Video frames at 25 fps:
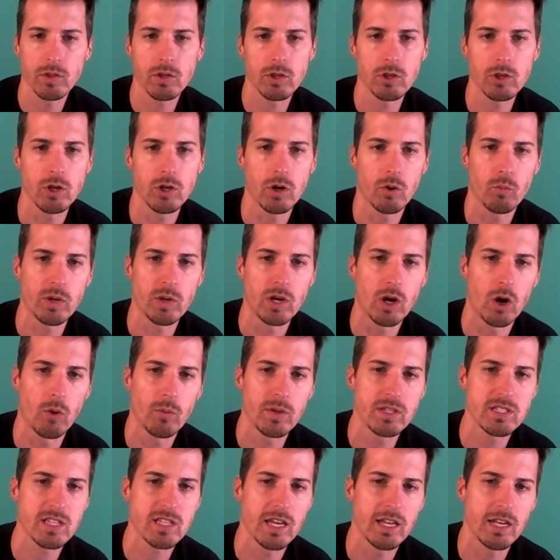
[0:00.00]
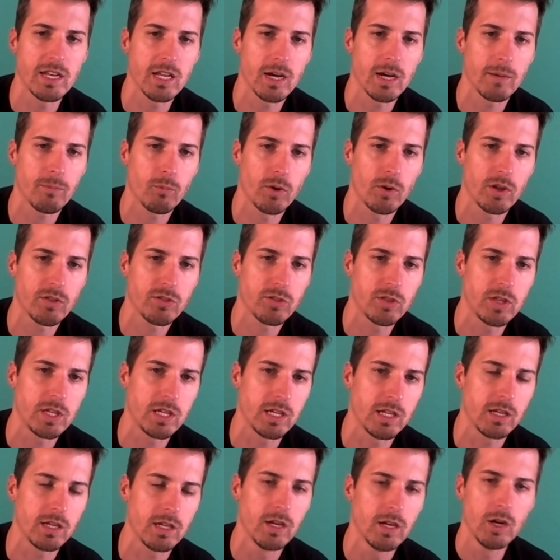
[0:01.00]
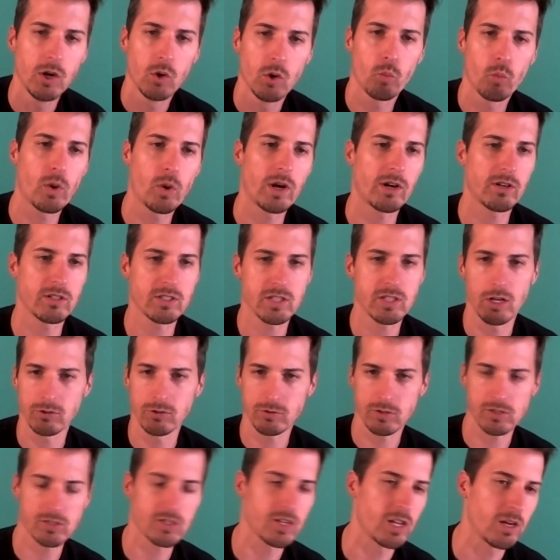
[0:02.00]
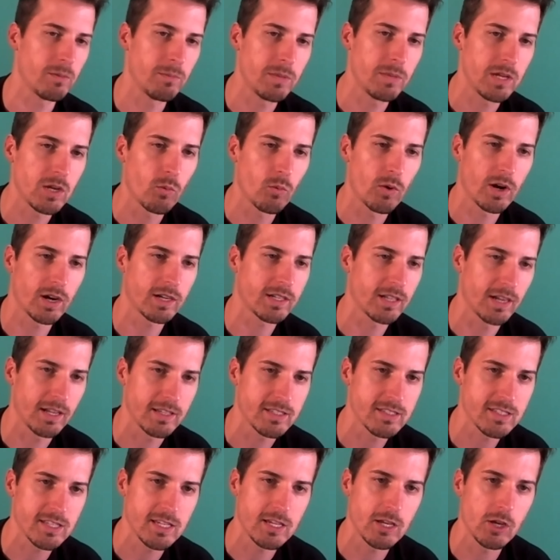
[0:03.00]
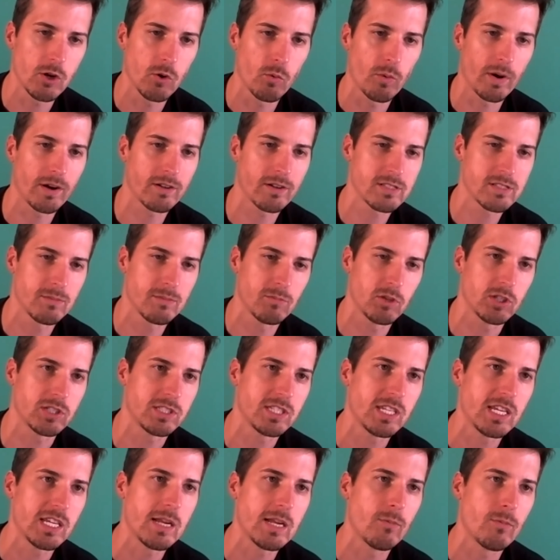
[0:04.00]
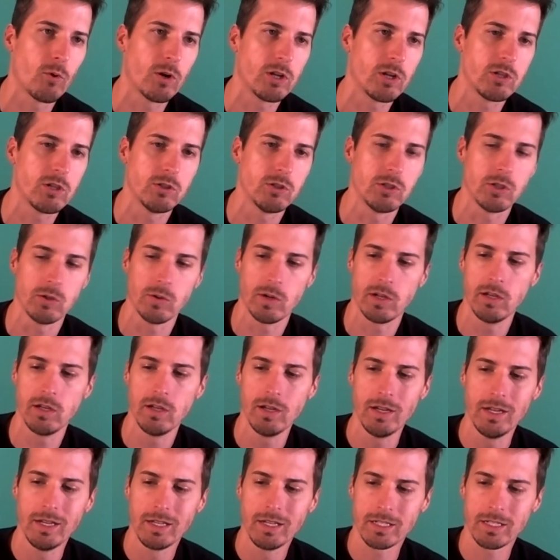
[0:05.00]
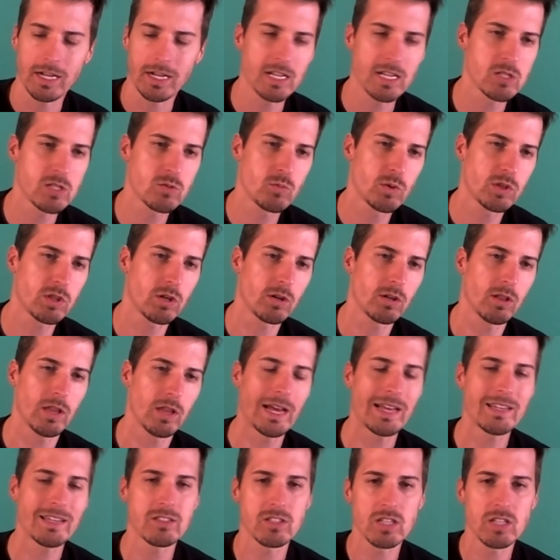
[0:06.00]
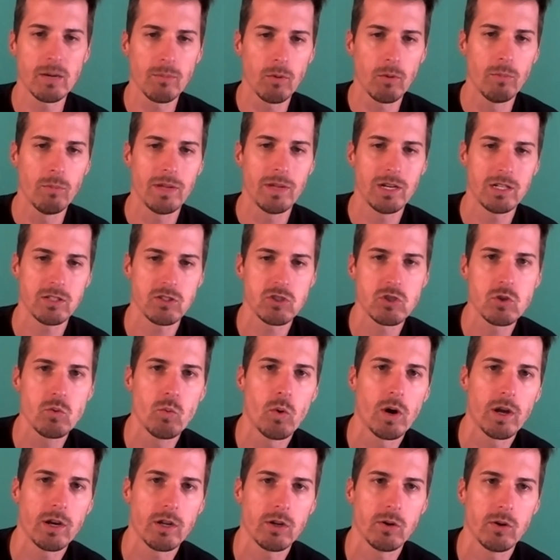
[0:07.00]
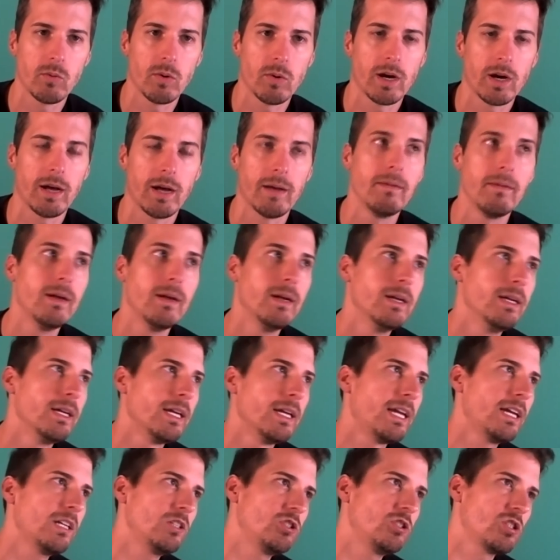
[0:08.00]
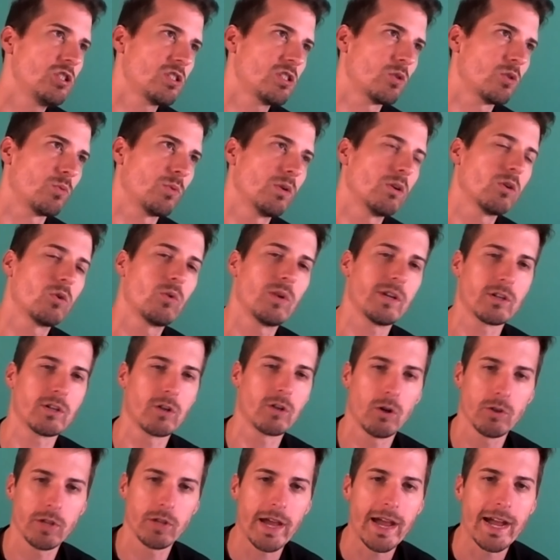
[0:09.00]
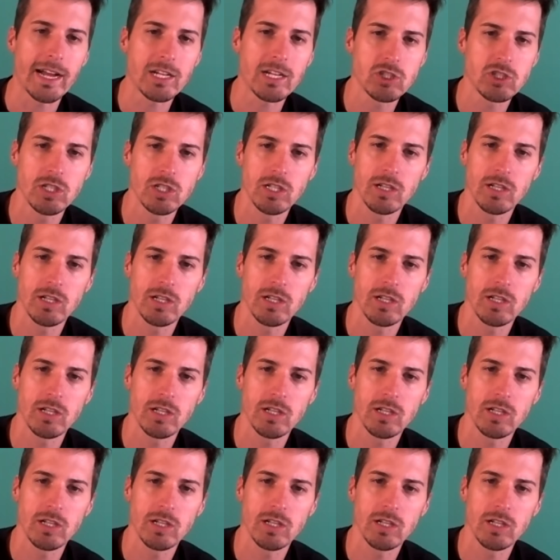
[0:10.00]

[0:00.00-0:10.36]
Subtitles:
We always end up with the where is Huntress going to be? Where can I see you? Where's some of the team? What are you doing? Guys, with our last couple of minutes, you want to hit just a real quick call to action.